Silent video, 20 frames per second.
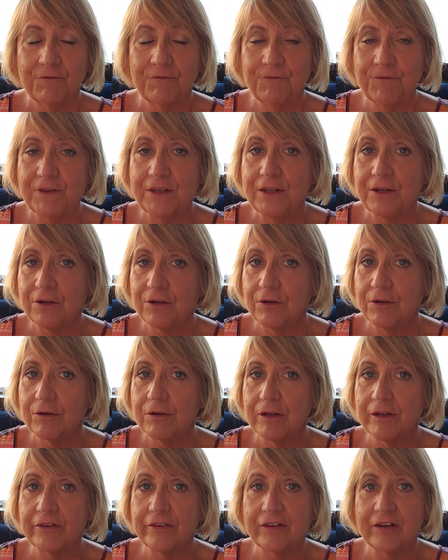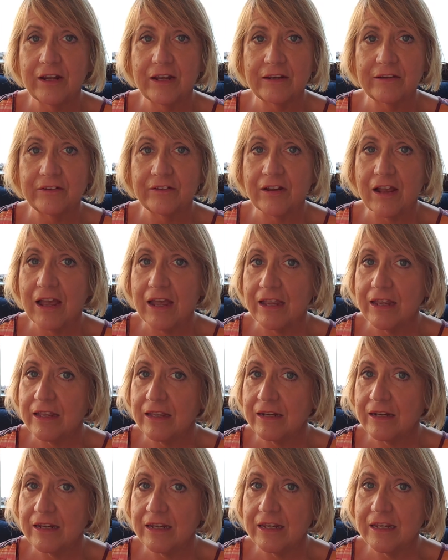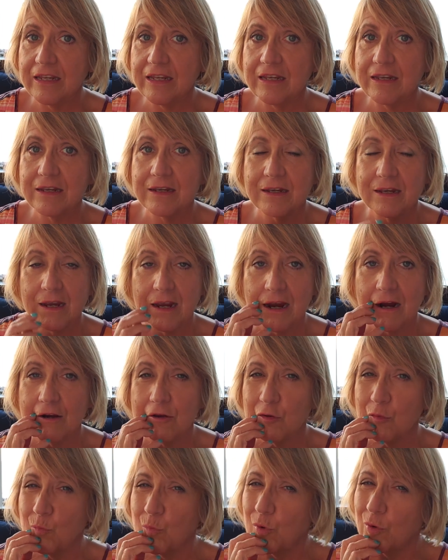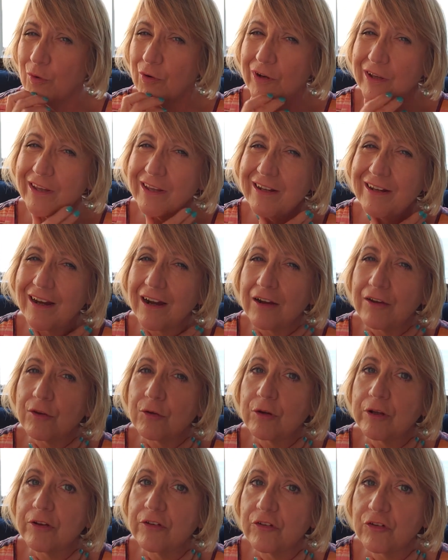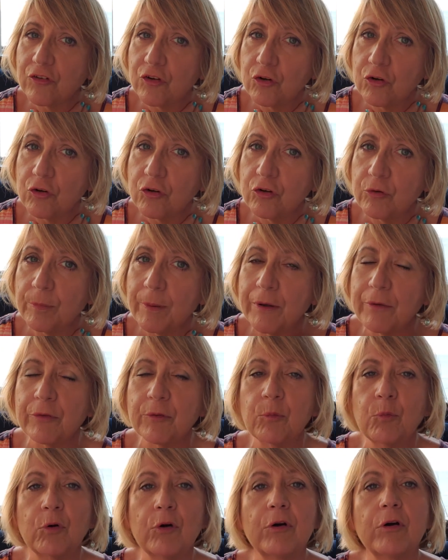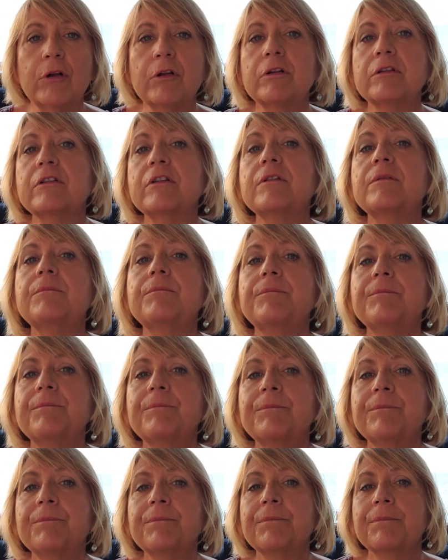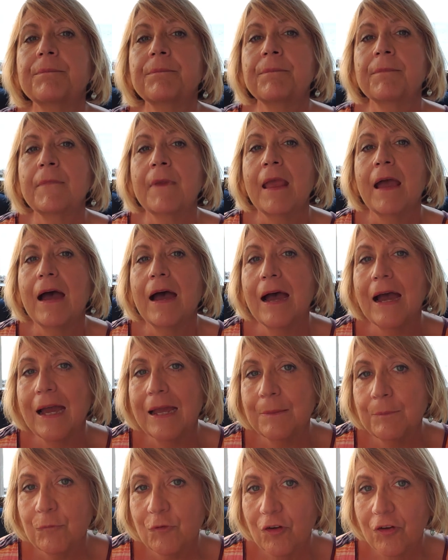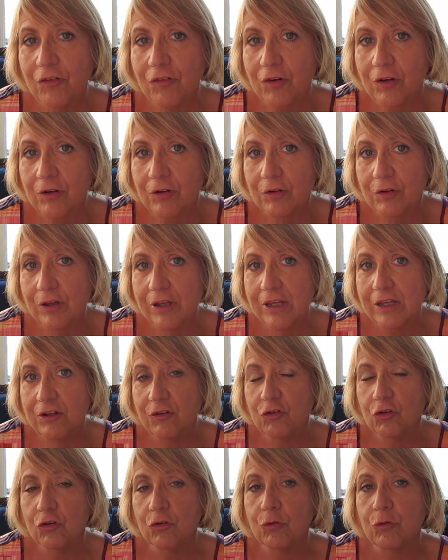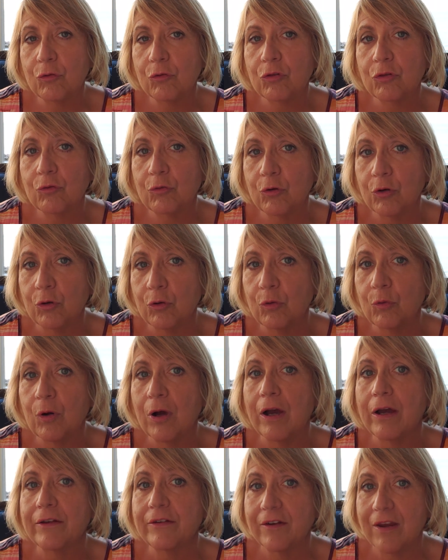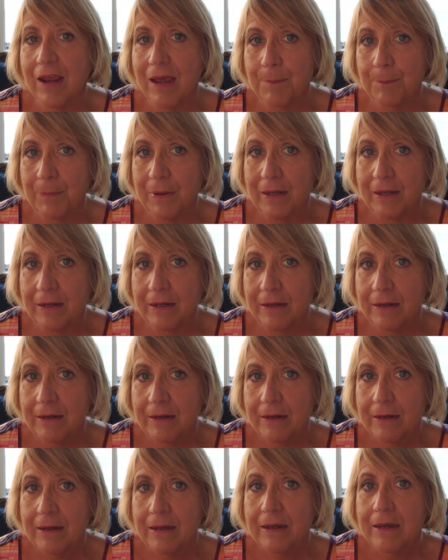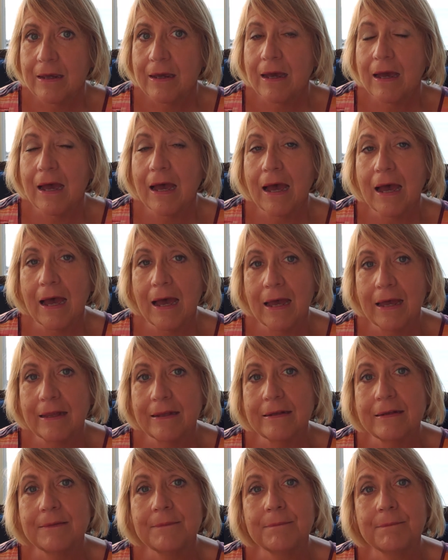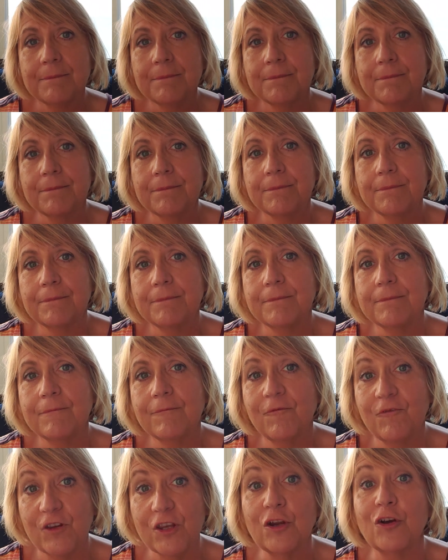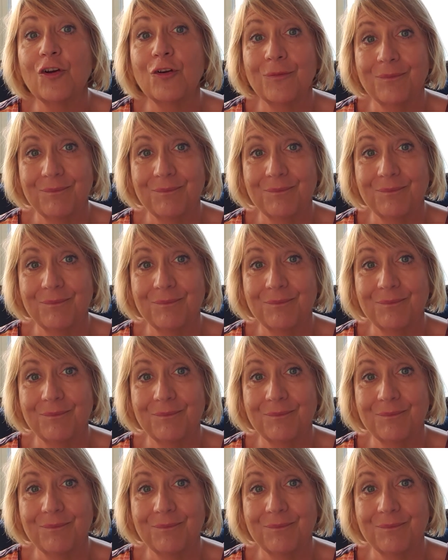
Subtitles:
fear? Is it anxiety? Are you worried? Are you concerned about the world? I'm just going to lead you through a tapping on fear.